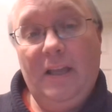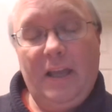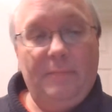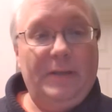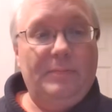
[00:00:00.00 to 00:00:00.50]

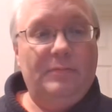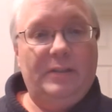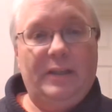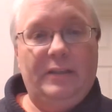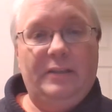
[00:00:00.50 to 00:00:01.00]
And people
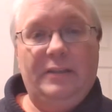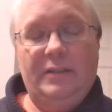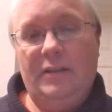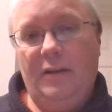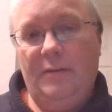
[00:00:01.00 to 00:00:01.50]
said,
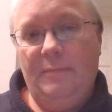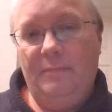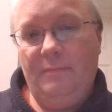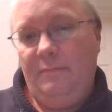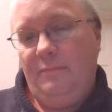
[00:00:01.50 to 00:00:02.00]

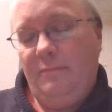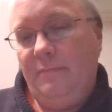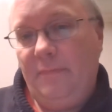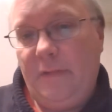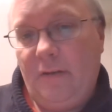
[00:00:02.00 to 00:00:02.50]
"Aren't
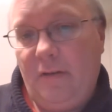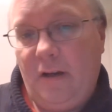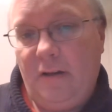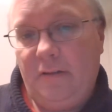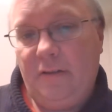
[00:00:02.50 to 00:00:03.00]

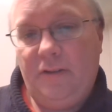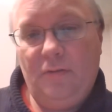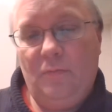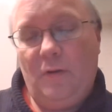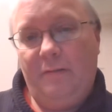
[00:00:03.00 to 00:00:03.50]

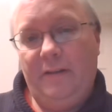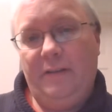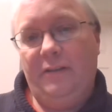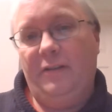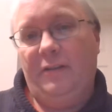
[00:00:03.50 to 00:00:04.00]
you worried
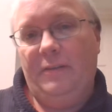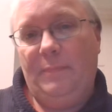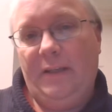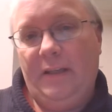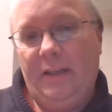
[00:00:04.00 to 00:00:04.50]
that you're going to
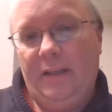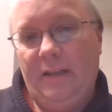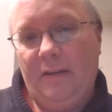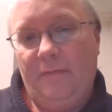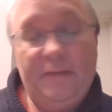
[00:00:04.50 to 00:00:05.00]

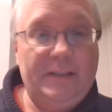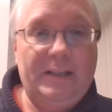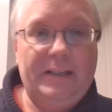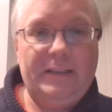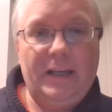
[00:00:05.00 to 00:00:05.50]
be
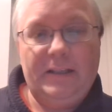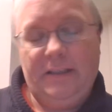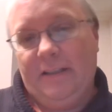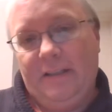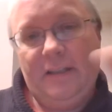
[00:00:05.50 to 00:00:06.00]
physically attacked?" And he
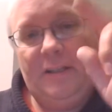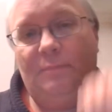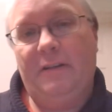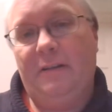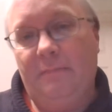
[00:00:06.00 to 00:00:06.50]
says, "This is
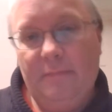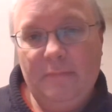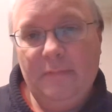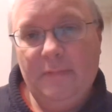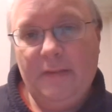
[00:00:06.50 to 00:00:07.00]
Britain.
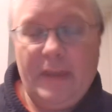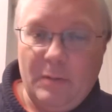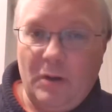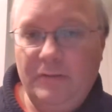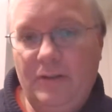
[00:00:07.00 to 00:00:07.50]
They
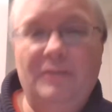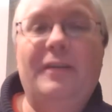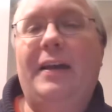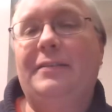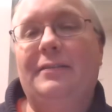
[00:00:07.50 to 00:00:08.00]
won't do
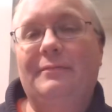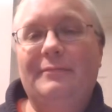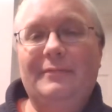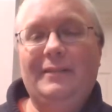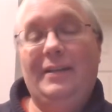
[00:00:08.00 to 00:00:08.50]
that."
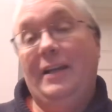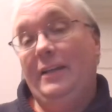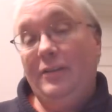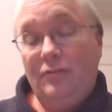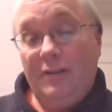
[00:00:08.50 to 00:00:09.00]

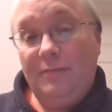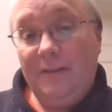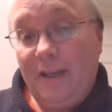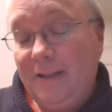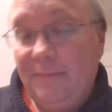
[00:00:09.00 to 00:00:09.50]
And he tried to
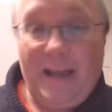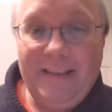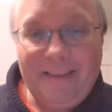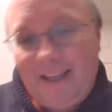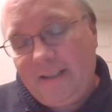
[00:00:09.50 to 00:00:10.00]
engage them.
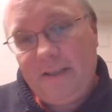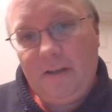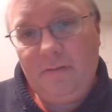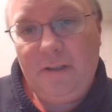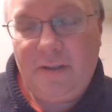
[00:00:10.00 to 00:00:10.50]
And that
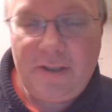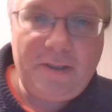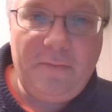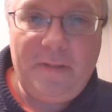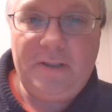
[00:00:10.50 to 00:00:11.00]
tells you
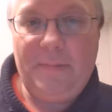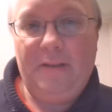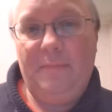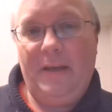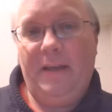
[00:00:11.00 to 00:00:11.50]
so much
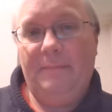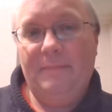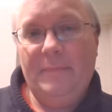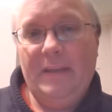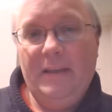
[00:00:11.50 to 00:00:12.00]
about the man.
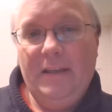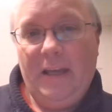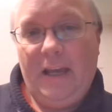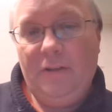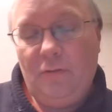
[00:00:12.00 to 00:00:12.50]

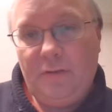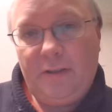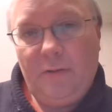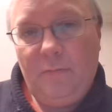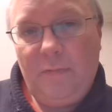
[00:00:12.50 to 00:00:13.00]
And
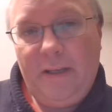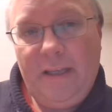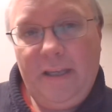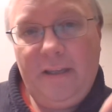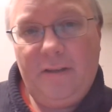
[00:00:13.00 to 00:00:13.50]
also, when
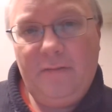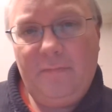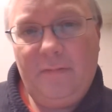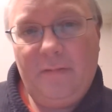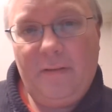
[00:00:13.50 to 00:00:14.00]
he
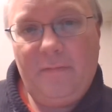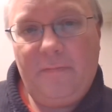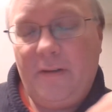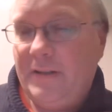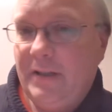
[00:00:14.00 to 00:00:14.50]

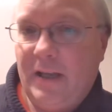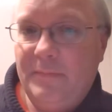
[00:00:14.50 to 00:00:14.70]
confronted,